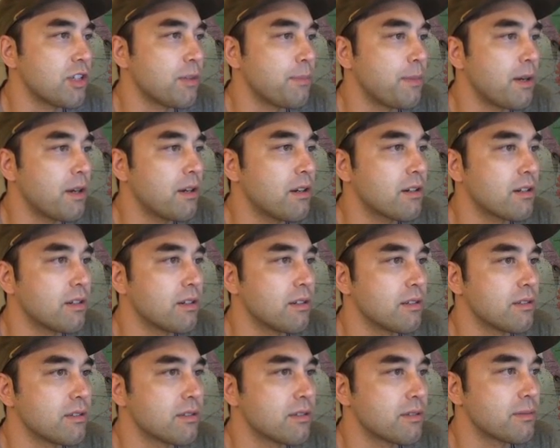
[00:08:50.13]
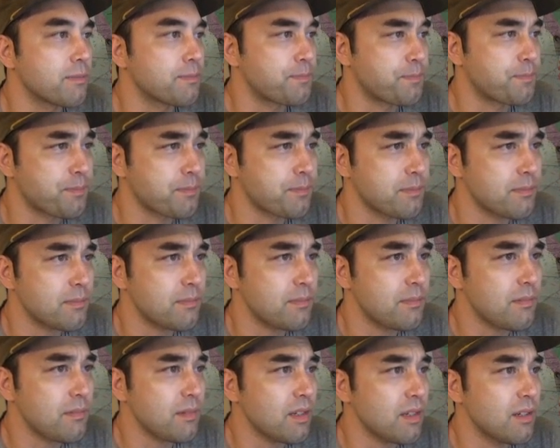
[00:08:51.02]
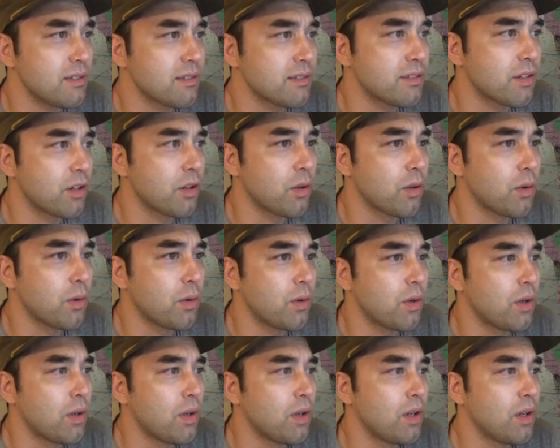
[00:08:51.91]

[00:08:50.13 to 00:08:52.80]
the Americas. So